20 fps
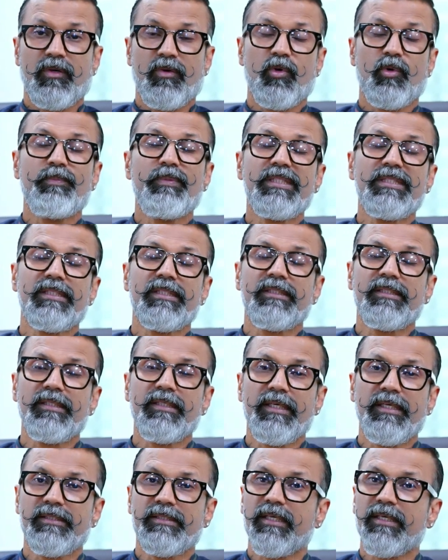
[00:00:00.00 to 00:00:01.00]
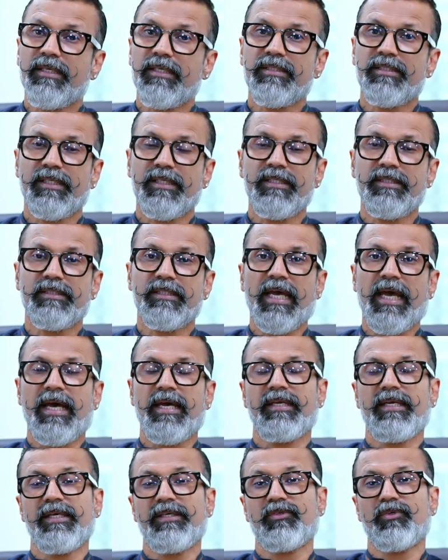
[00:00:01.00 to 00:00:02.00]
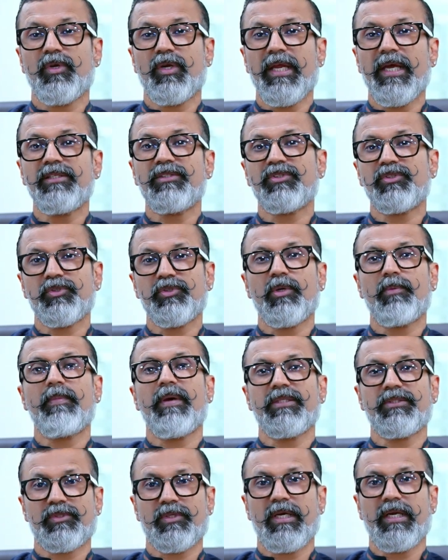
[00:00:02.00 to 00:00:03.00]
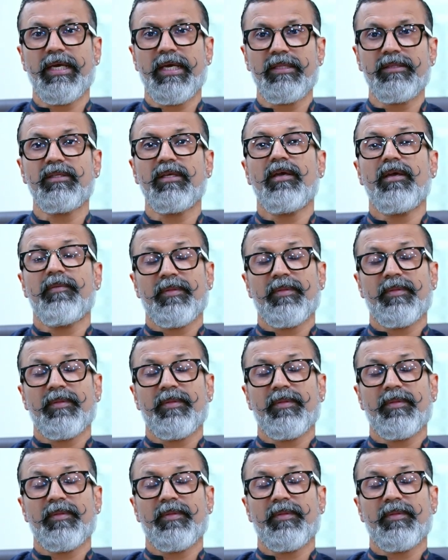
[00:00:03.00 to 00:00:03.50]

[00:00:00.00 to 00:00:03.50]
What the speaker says: Obesity is a disease and it relates to your menstrual health